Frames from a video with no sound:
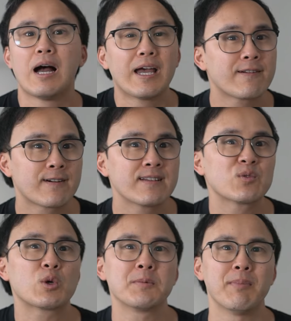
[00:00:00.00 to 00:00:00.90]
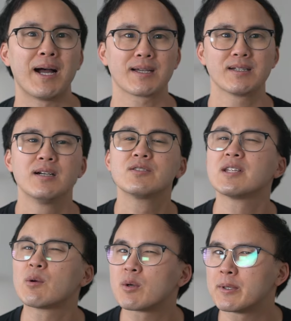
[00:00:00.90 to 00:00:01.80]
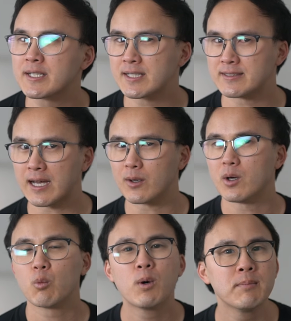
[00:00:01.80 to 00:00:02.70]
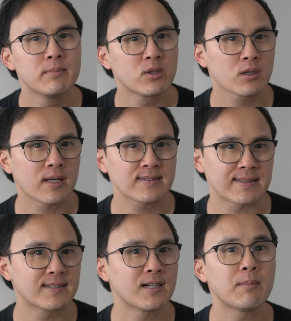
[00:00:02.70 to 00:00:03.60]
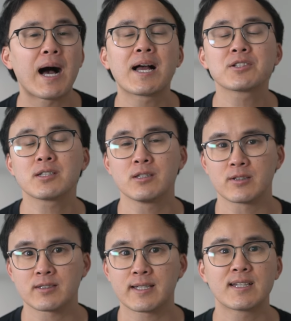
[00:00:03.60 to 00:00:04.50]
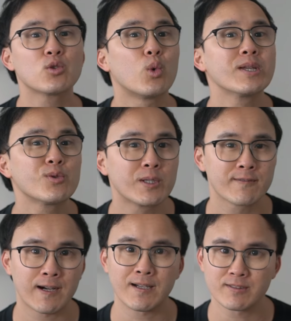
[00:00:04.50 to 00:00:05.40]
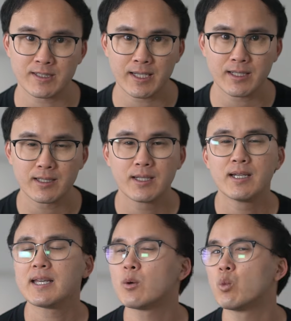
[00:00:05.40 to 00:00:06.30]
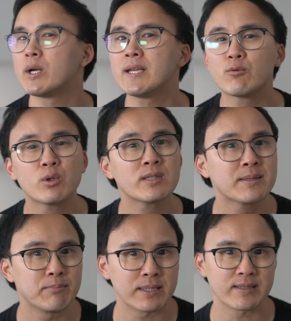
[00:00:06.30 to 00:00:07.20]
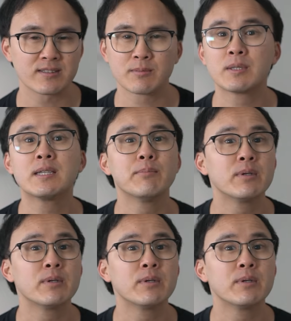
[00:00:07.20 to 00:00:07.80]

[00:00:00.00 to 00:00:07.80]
Hey friends, welcome back. Today we're breaking down what middle class income actually looks like in 2025 today and what it really means to be